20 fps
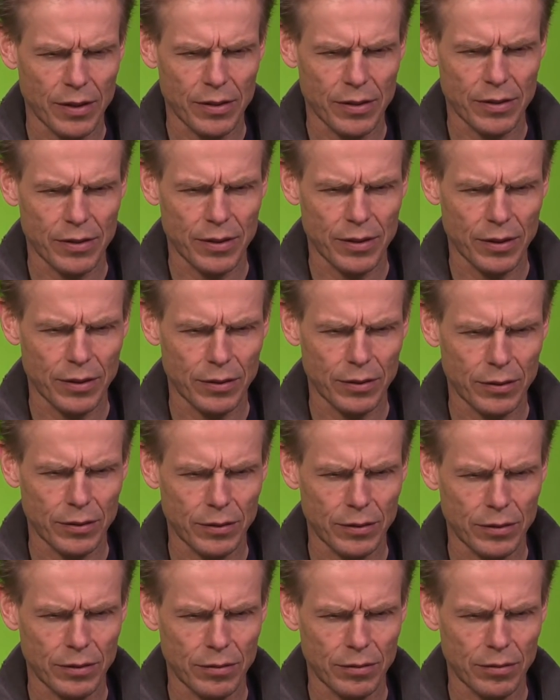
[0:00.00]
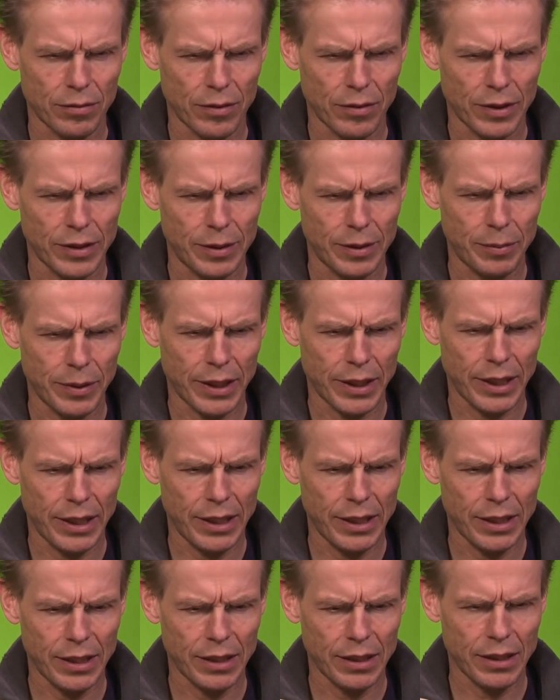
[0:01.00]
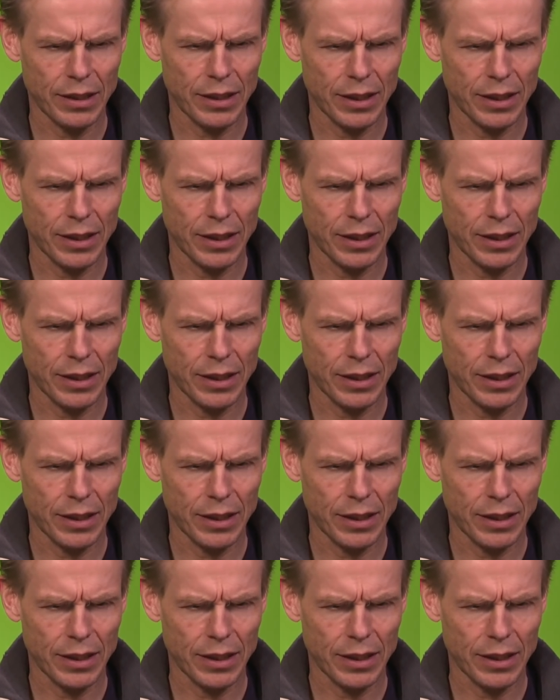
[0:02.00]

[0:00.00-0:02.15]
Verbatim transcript: So in the beginning,